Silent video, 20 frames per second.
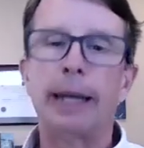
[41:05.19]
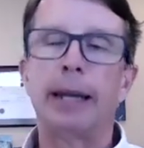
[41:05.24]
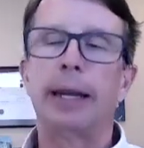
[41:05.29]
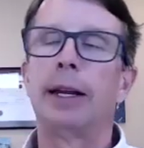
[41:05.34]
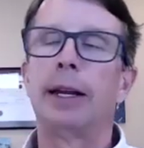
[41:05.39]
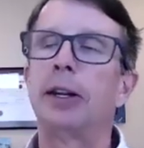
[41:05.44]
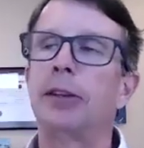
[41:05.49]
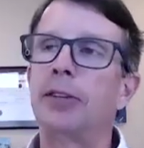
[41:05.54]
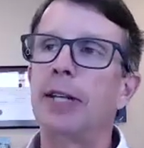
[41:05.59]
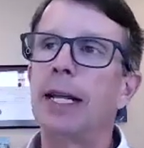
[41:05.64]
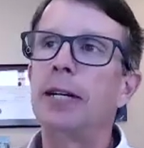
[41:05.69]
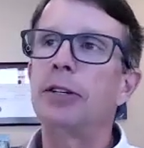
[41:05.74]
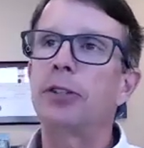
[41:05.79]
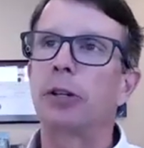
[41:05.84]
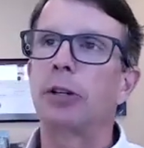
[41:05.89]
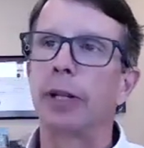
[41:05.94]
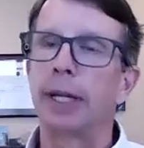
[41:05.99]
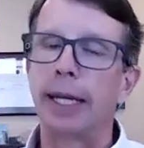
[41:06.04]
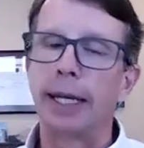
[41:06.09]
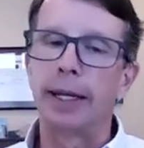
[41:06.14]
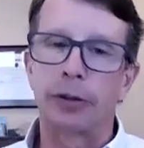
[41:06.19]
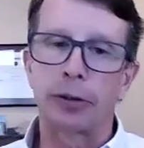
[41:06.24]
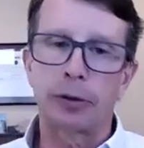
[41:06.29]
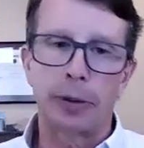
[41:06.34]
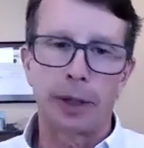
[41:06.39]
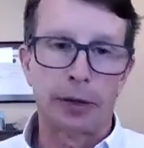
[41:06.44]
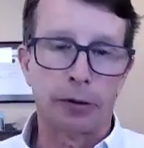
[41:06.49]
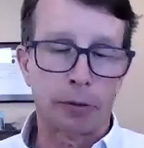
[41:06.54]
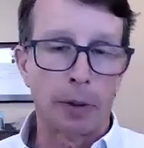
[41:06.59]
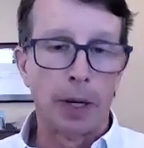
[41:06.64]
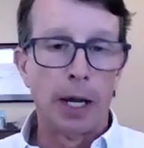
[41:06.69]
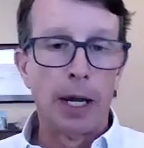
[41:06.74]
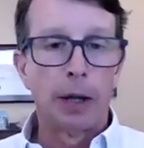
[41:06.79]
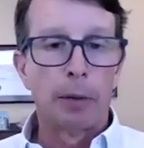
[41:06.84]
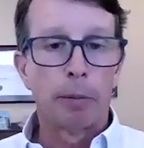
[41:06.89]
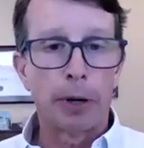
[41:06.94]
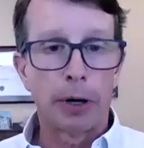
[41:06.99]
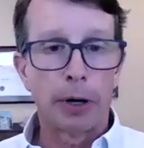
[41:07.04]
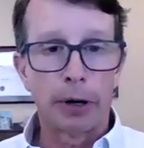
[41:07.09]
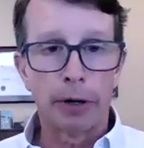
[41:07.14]
essentially it's
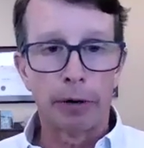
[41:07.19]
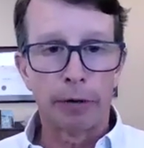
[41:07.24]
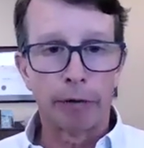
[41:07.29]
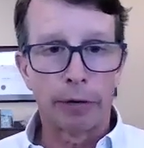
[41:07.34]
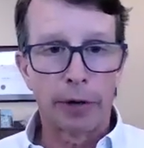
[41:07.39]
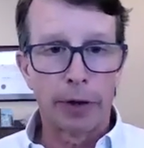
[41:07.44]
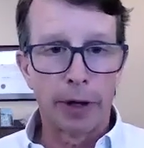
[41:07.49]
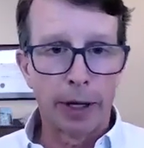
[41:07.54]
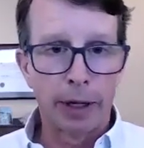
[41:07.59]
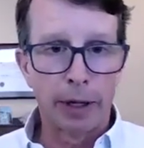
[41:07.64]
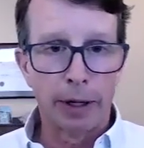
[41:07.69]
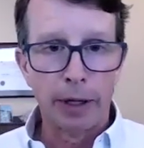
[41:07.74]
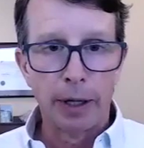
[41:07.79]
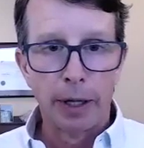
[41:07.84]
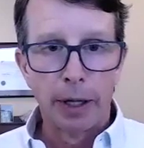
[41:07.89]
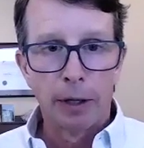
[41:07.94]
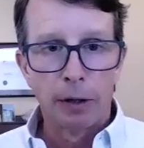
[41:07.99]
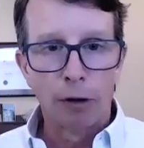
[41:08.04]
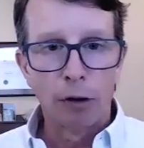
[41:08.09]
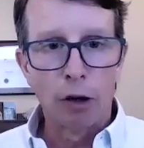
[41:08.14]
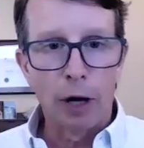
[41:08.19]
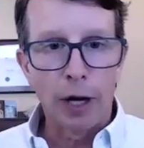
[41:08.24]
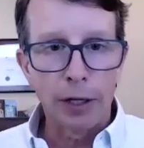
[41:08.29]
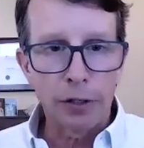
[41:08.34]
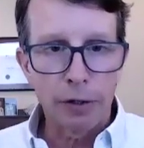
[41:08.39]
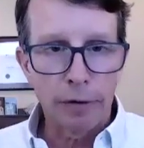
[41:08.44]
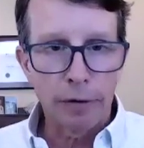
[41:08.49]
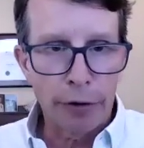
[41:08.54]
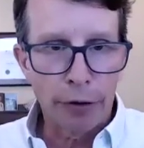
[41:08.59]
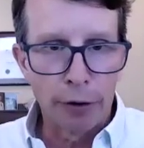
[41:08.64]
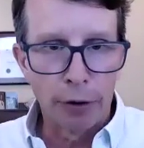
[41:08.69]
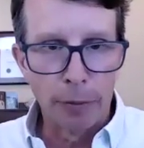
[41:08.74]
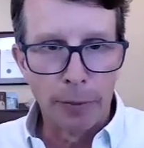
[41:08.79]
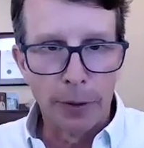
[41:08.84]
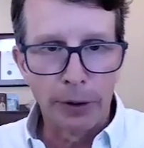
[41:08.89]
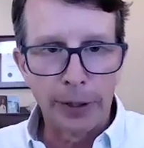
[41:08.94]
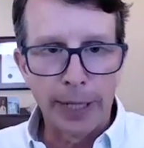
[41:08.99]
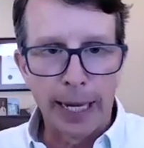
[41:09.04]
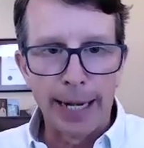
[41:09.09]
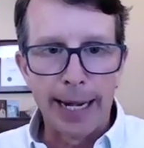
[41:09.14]
part of the laws of
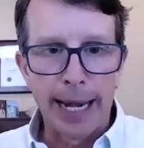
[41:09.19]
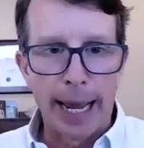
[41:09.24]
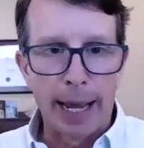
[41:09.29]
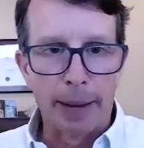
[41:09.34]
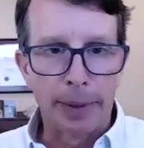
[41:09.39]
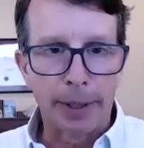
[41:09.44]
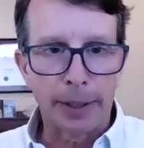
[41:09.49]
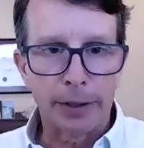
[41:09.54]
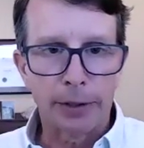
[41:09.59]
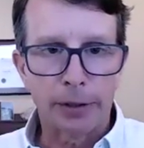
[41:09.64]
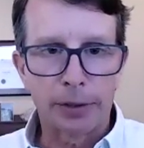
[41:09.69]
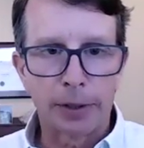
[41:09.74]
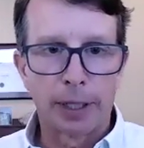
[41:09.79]
thermodynamics.